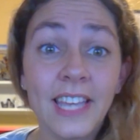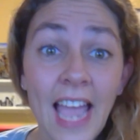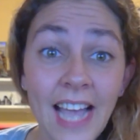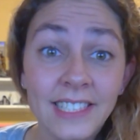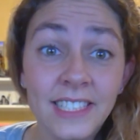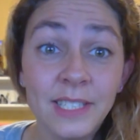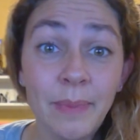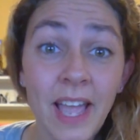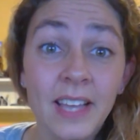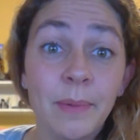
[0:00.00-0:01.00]
cast is
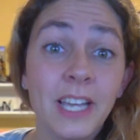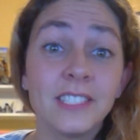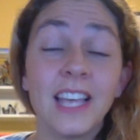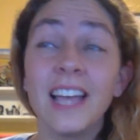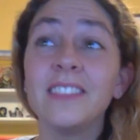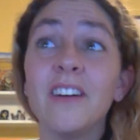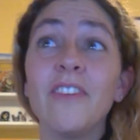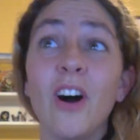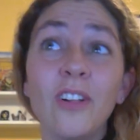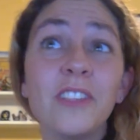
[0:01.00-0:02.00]
back because I love
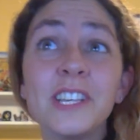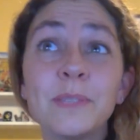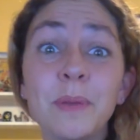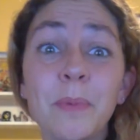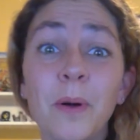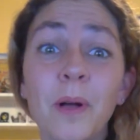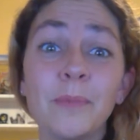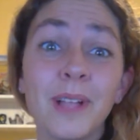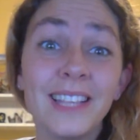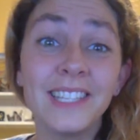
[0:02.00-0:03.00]
all of these people.
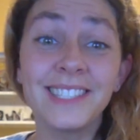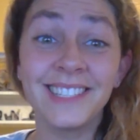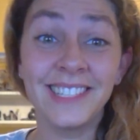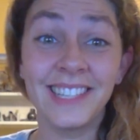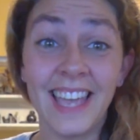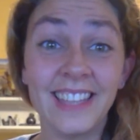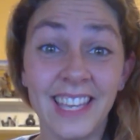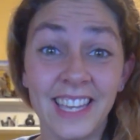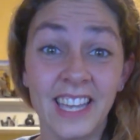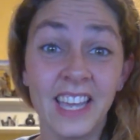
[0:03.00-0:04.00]
I'm glad this didn't get,
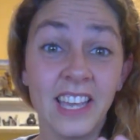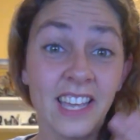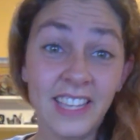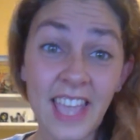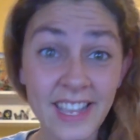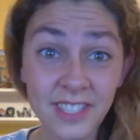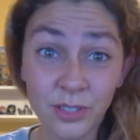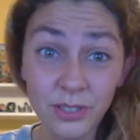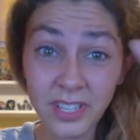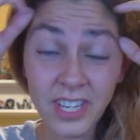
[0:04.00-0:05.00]
like,
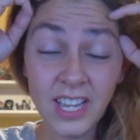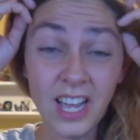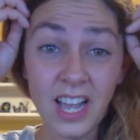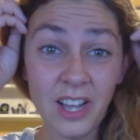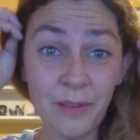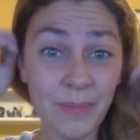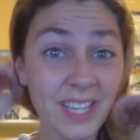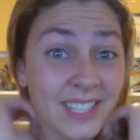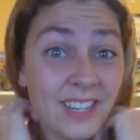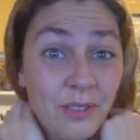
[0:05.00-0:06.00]
canceled um,
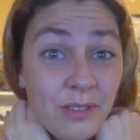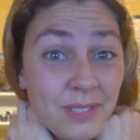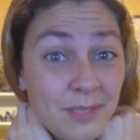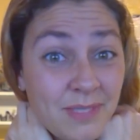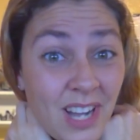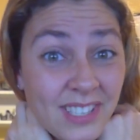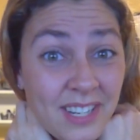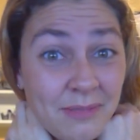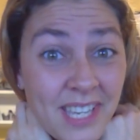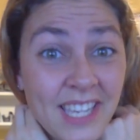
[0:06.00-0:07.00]
because I know there was some talk
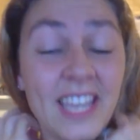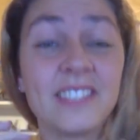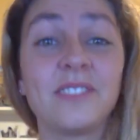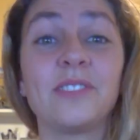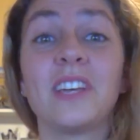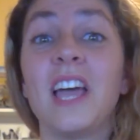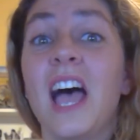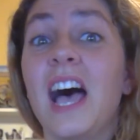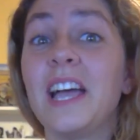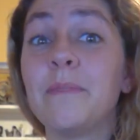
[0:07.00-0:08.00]
that it would get canceled.
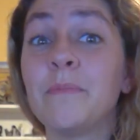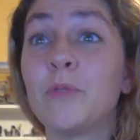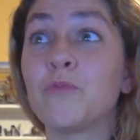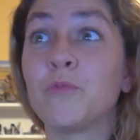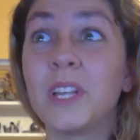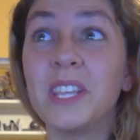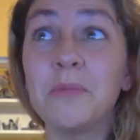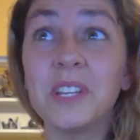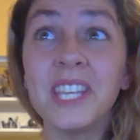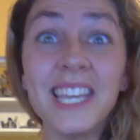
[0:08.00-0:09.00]
I'm really,
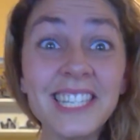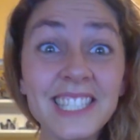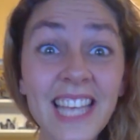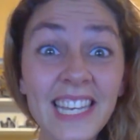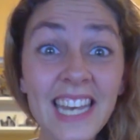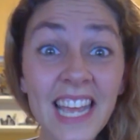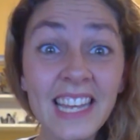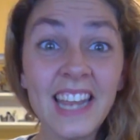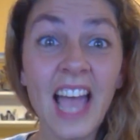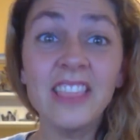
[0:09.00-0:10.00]
really
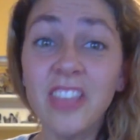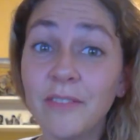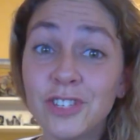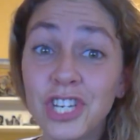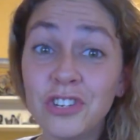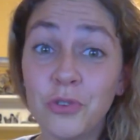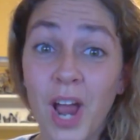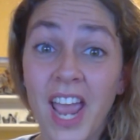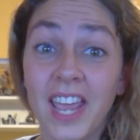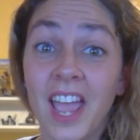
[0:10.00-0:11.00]
excited. I love Jean
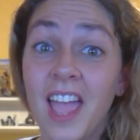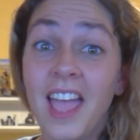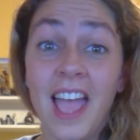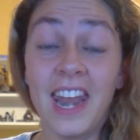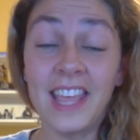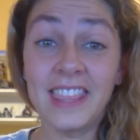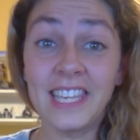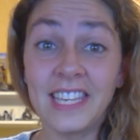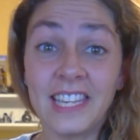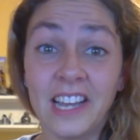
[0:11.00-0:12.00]
Grey, and I
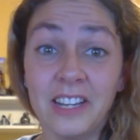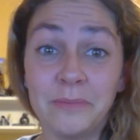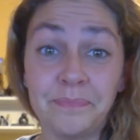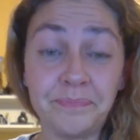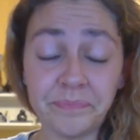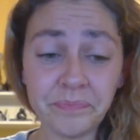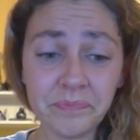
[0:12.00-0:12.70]
think um,